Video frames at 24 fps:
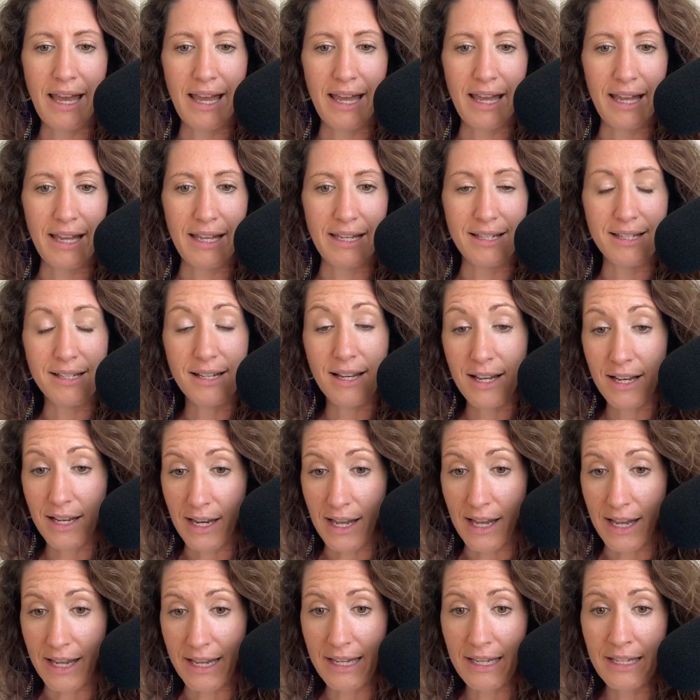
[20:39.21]
and
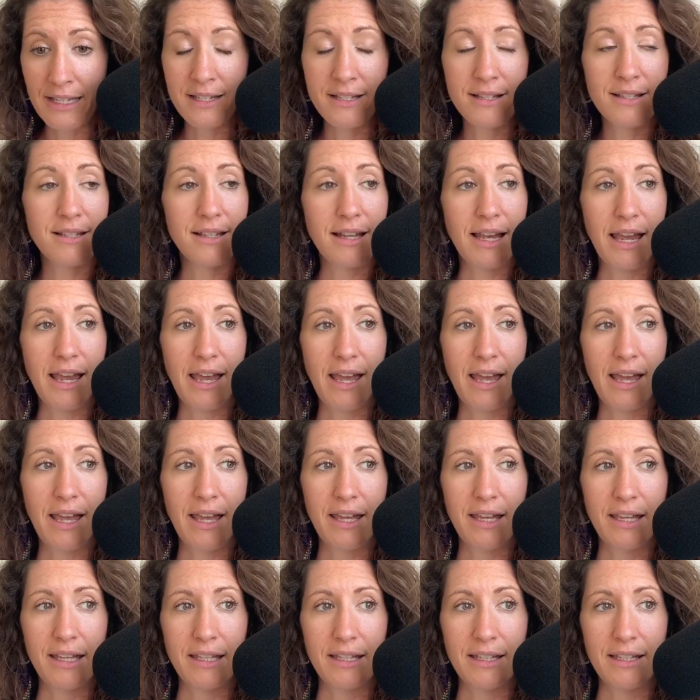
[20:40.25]
clients
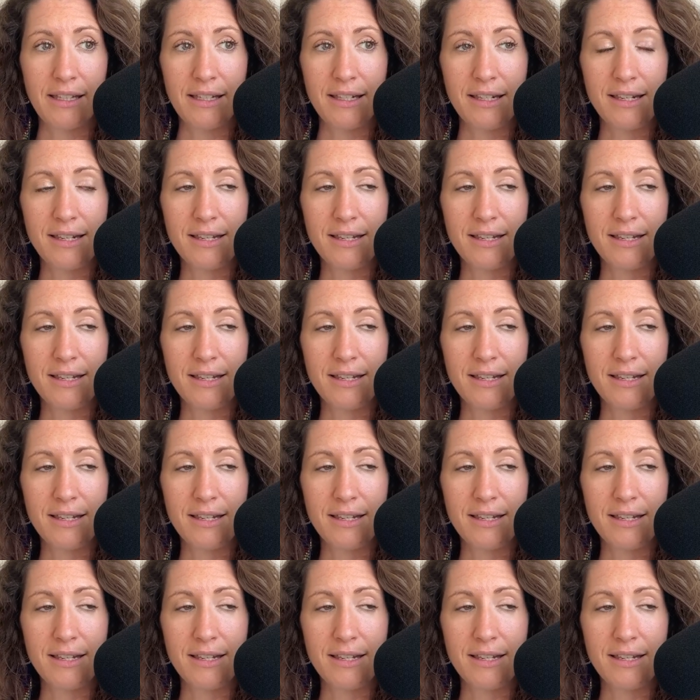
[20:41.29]
and